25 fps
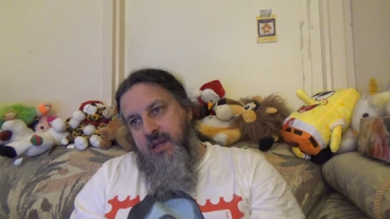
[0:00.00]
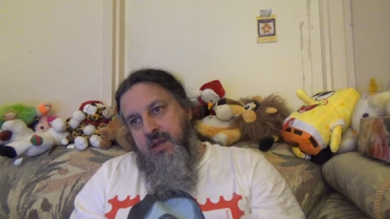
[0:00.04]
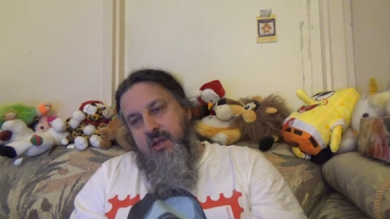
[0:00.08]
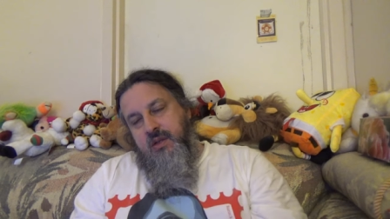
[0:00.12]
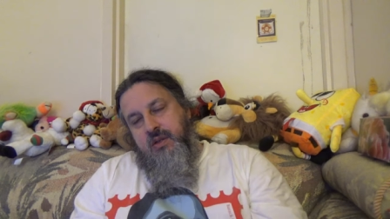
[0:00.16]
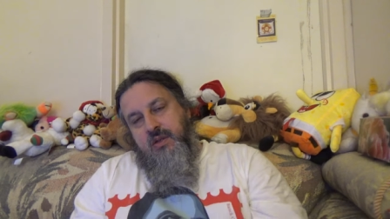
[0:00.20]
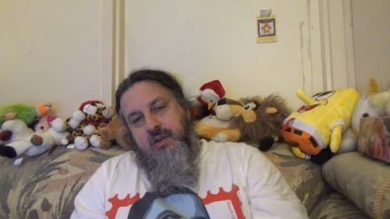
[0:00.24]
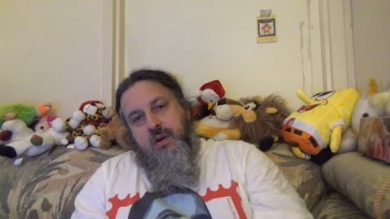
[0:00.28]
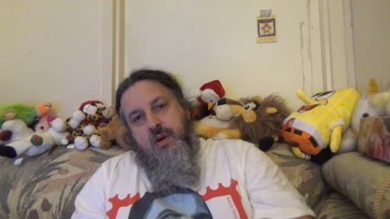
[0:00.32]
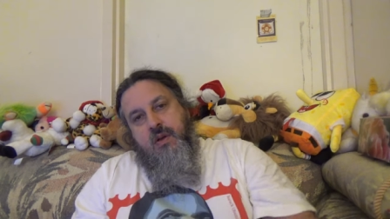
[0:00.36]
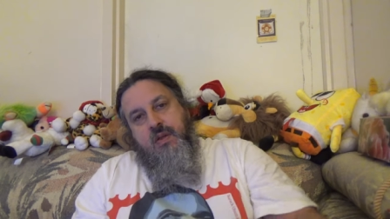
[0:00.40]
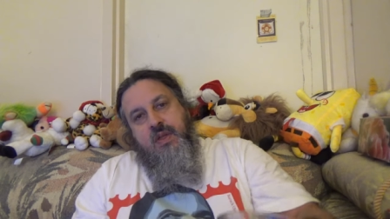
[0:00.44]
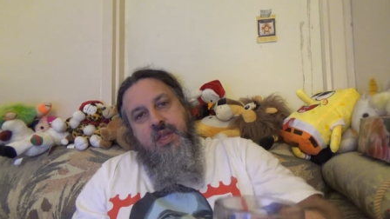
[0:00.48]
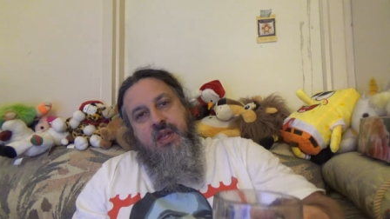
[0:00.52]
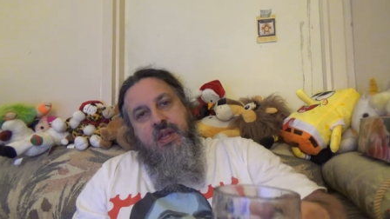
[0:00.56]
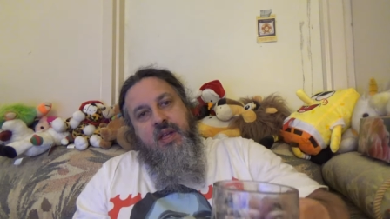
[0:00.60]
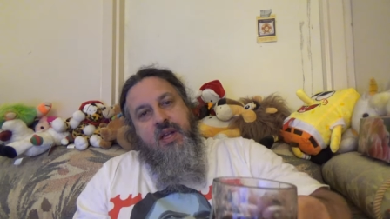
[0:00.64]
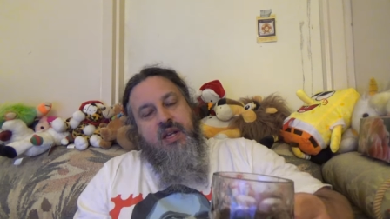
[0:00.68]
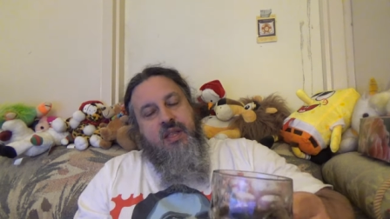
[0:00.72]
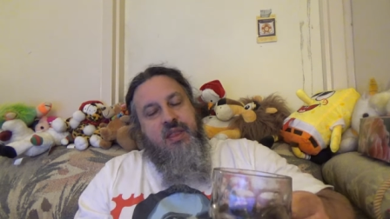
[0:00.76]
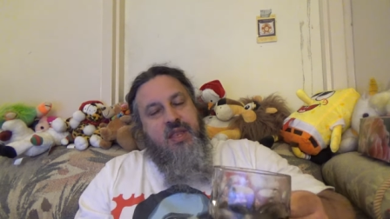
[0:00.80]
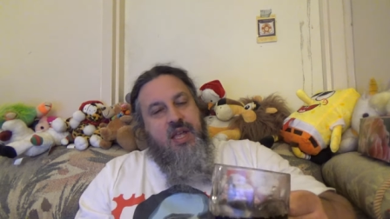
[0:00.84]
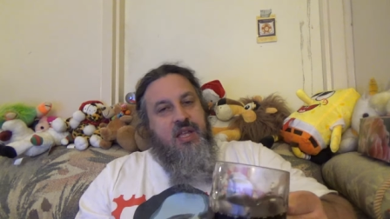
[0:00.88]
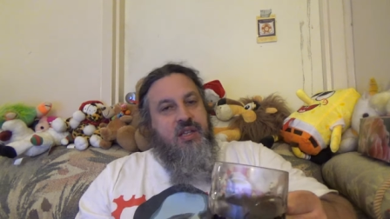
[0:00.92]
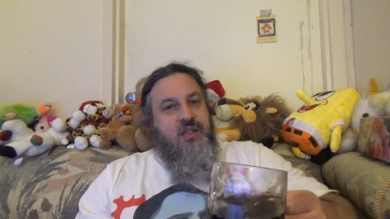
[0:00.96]
So
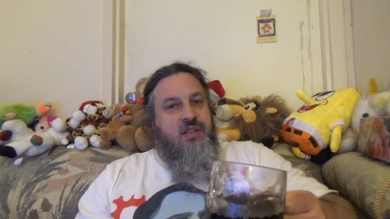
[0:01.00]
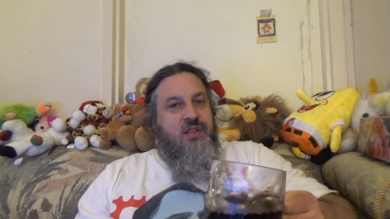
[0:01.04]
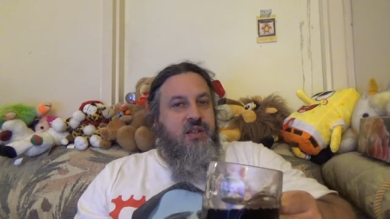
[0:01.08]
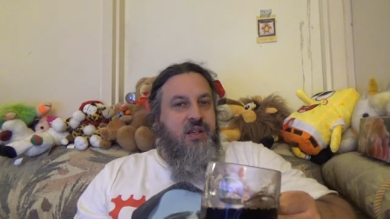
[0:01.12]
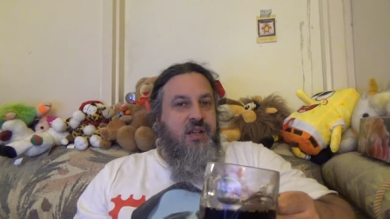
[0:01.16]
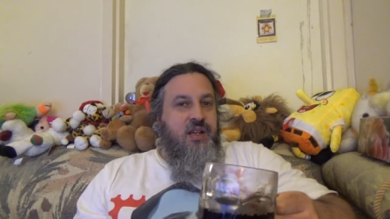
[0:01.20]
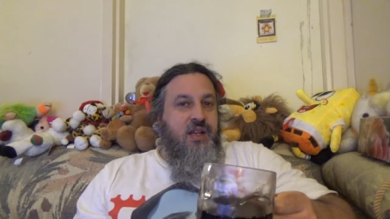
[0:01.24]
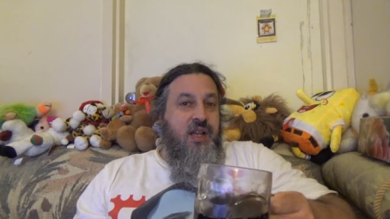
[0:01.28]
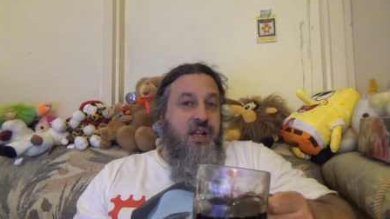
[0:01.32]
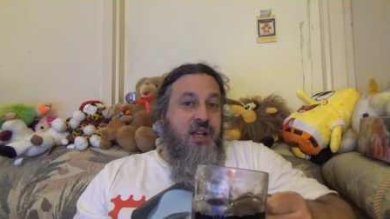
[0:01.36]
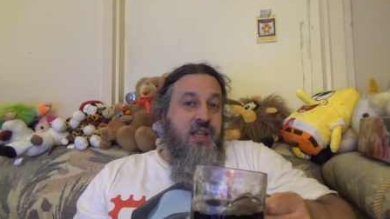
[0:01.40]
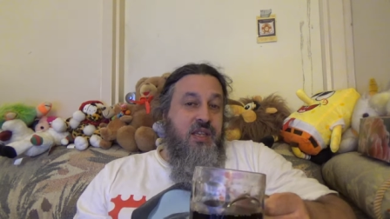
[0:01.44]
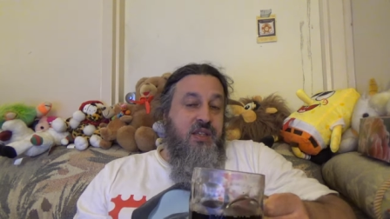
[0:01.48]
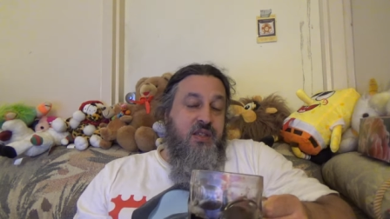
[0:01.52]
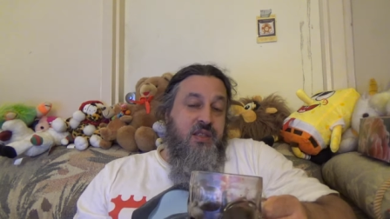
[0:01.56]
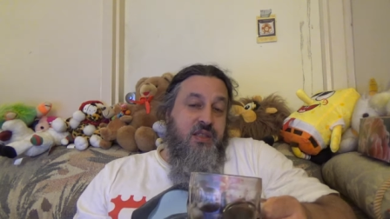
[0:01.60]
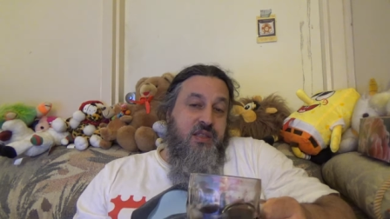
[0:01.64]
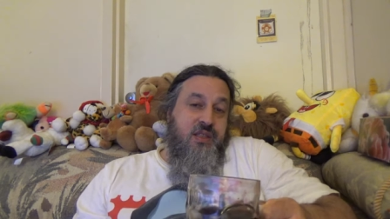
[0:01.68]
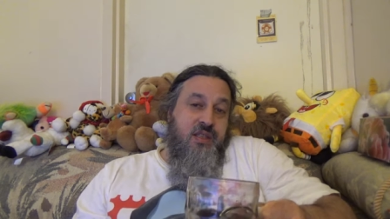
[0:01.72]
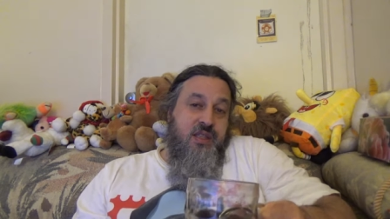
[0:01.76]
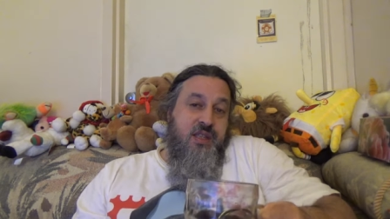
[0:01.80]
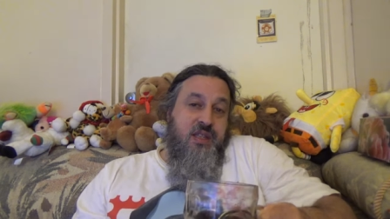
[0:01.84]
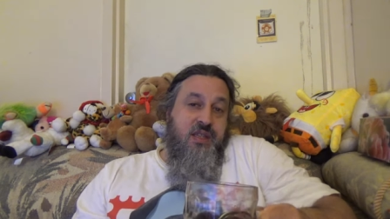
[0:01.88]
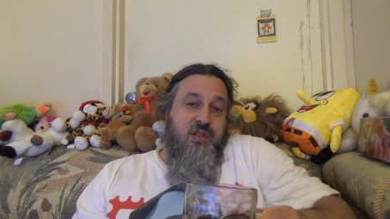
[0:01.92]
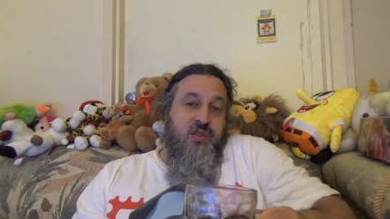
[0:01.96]
that's, I guess,
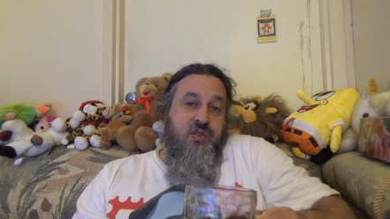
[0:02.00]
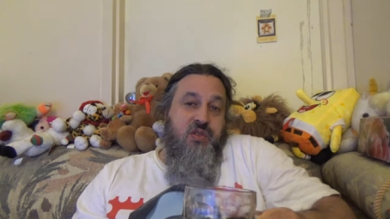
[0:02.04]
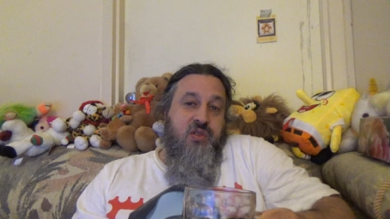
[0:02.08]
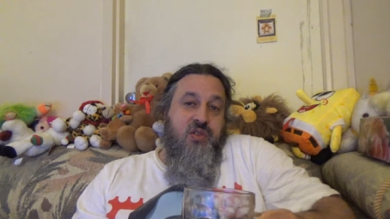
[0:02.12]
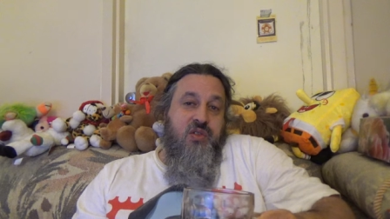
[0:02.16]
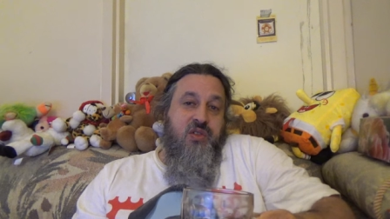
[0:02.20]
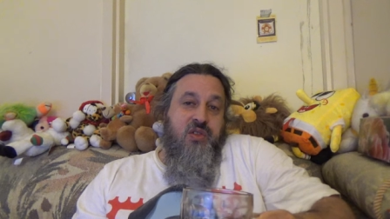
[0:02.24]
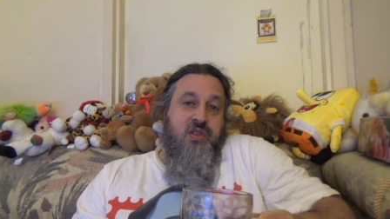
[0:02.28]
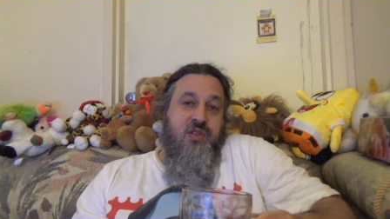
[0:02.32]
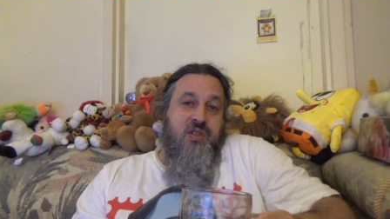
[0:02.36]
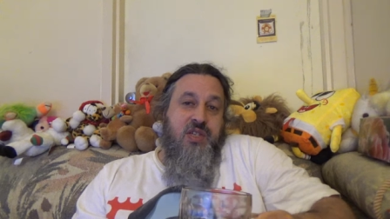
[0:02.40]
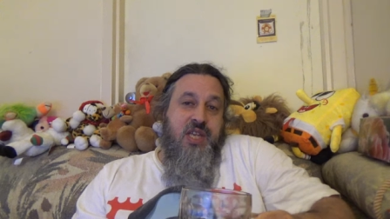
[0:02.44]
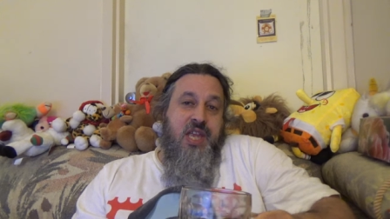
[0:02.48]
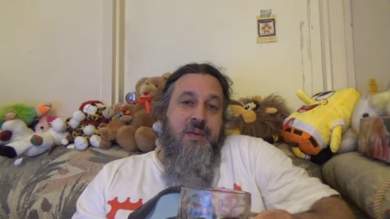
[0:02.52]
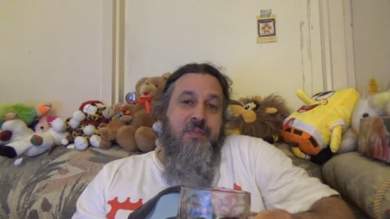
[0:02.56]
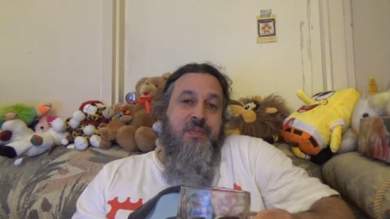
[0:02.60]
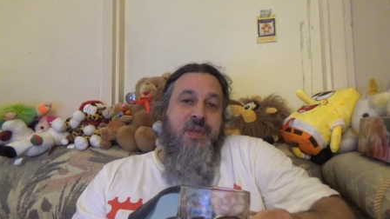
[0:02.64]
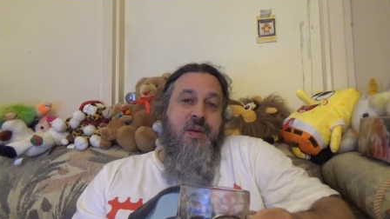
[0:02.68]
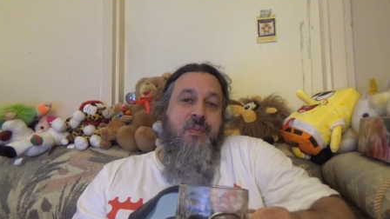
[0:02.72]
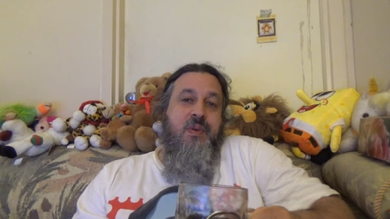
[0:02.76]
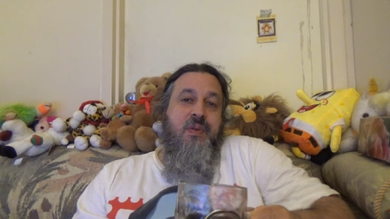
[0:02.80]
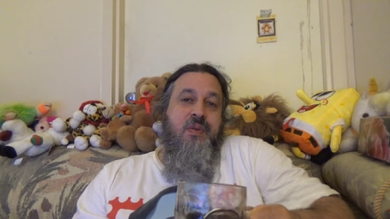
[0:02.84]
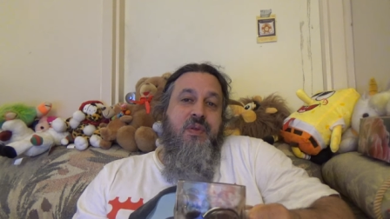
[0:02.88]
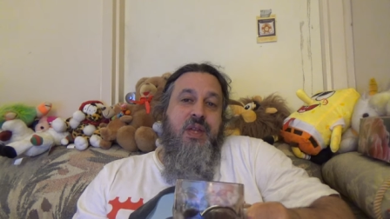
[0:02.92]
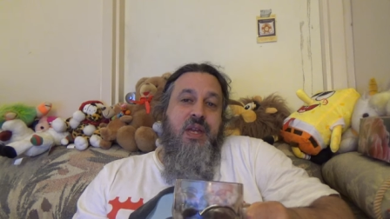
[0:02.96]
this is the same
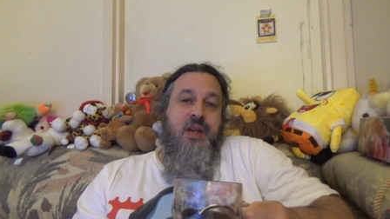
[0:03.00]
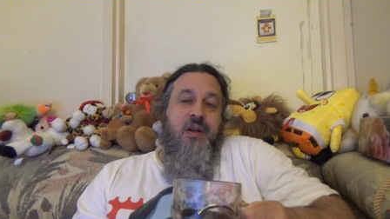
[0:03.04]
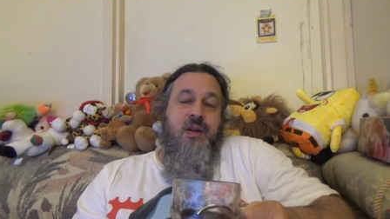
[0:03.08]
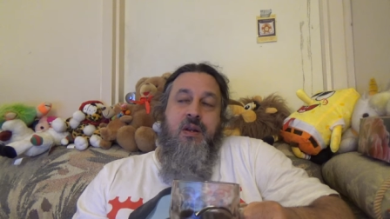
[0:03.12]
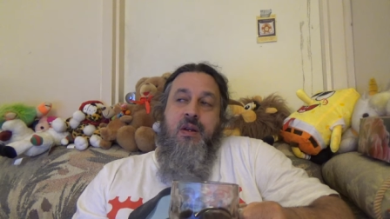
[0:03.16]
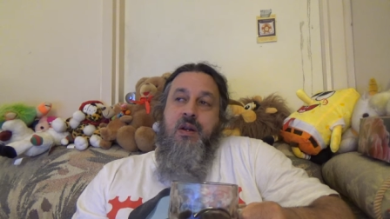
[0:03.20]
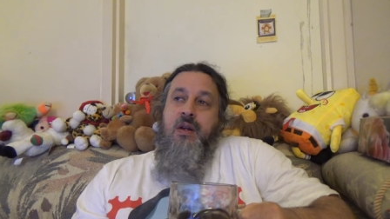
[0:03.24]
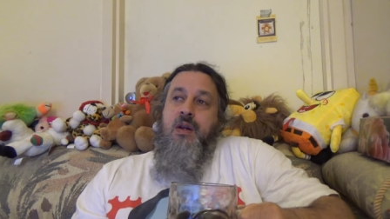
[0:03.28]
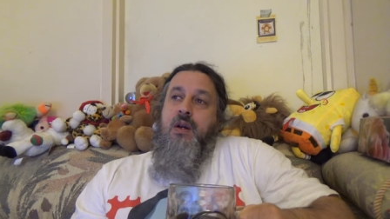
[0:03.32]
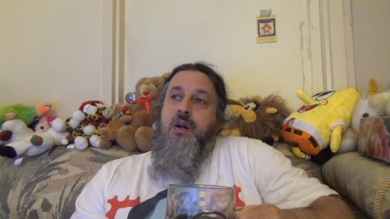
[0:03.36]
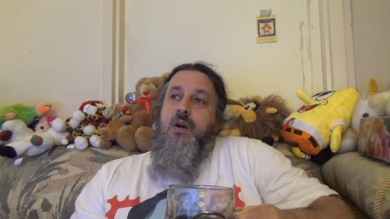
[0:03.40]
type of thing.